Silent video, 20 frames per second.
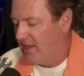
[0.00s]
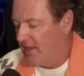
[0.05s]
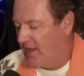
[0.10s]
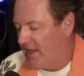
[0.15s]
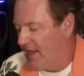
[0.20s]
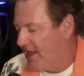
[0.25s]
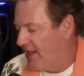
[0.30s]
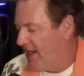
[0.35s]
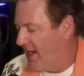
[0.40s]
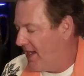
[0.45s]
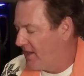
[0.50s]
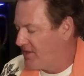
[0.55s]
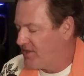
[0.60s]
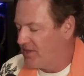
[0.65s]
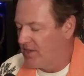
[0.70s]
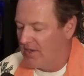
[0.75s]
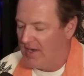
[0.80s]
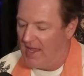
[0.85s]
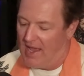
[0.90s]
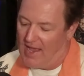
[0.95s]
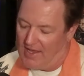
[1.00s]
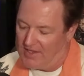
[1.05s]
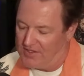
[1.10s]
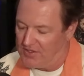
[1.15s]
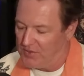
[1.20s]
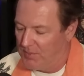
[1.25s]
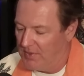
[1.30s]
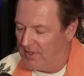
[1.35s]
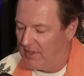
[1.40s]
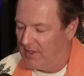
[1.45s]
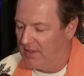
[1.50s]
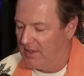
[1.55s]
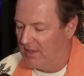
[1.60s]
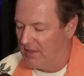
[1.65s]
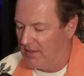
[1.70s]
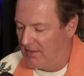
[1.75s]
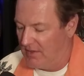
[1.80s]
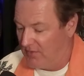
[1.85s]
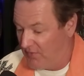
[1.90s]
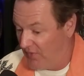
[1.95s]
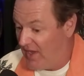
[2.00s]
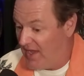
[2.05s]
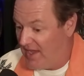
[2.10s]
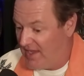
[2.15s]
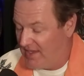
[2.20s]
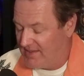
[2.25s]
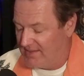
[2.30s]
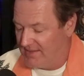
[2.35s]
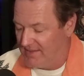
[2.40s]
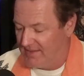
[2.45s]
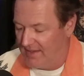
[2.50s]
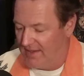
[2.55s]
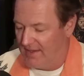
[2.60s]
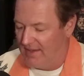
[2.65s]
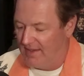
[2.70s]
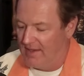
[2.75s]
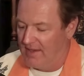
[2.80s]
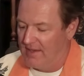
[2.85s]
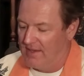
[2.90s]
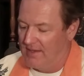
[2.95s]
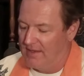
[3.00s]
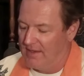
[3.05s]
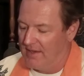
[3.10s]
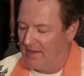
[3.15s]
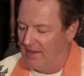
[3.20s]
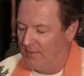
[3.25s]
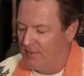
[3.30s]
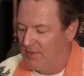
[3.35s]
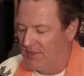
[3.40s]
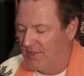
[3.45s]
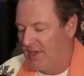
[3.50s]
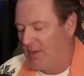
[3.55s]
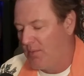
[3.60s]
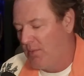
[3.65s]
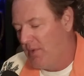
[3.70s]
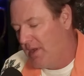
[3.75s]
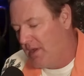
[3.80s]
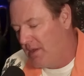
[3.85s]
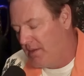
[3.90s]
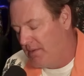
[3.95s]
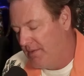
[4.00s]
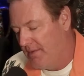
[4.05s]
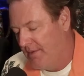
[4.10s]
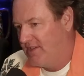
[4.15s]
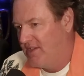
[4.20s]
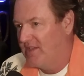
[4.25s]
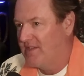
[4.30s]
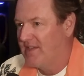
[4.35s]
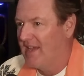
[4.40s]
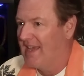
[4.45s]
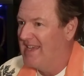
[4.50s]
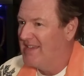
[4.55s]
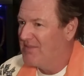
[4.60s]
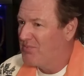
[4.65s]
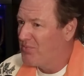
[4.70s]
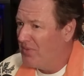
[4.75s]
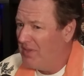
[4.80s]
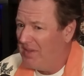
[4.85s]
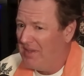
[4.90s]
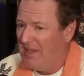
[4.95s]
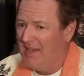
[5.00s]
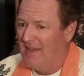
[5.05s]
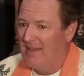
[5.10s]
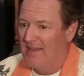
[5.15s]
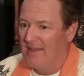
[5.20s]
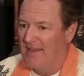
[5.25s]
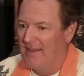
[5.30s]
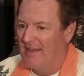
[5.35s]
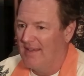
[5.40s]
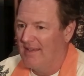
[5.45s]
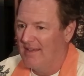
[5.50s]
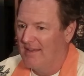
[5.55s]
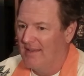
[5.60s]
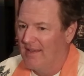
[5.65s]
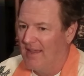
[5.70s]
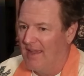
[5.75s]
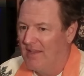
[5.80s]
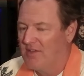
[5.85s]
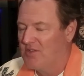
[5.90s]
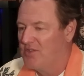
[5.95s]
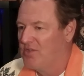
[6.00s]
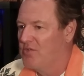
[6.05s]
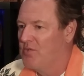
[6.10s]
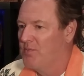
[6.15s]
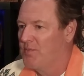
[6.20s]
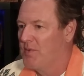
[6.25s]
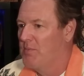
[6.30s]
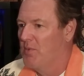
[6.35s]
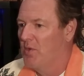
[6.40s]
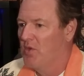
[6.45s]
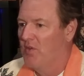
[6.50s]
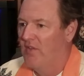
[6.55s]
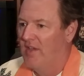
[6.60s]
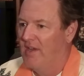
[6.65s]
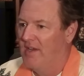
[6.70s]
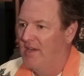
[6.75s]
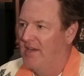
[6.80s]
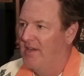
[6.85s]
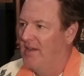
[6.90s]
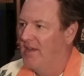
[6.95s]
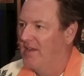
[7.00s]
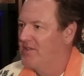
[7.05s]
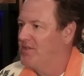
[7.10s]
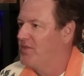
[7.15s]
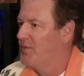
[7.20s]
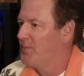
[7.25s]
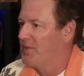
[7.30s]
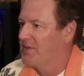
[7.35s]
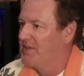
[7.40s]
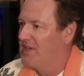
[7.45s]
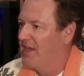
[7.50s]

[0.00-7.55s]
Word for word: They had asked her to ask me advice, and I was like, well, she's like, he's really not super motivated and not super